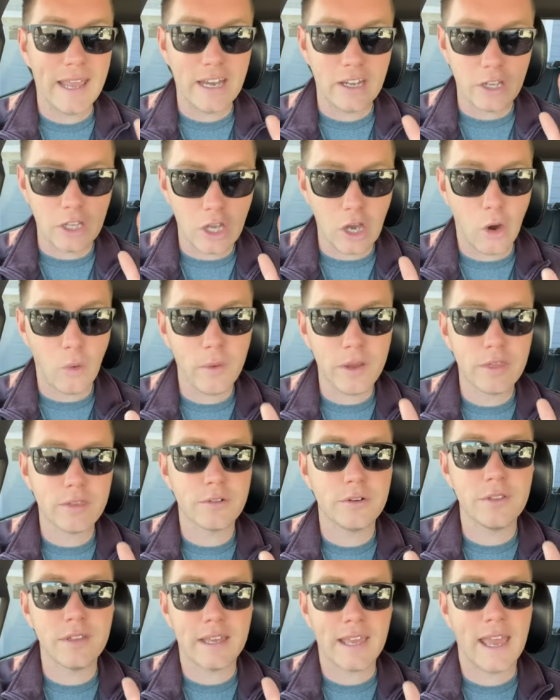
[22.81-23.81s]
and going
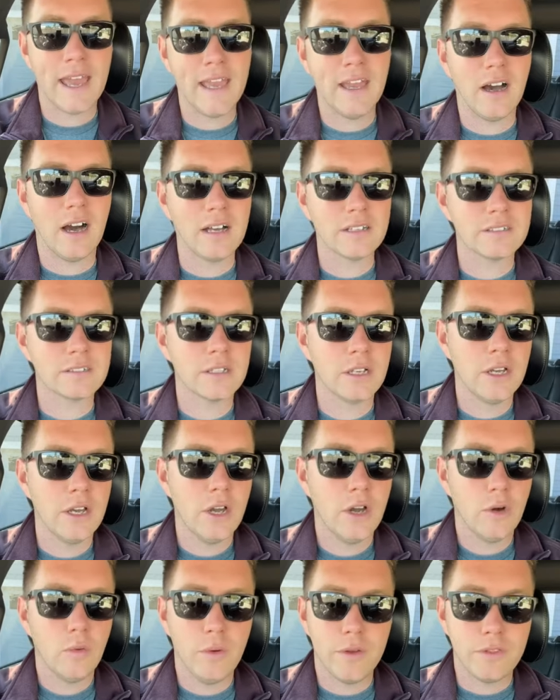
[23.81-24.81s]
through the chaos
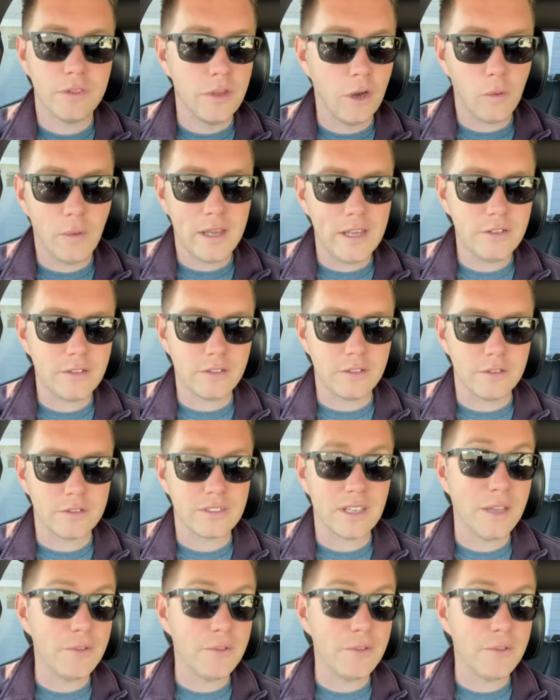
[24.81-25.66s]
with no issues.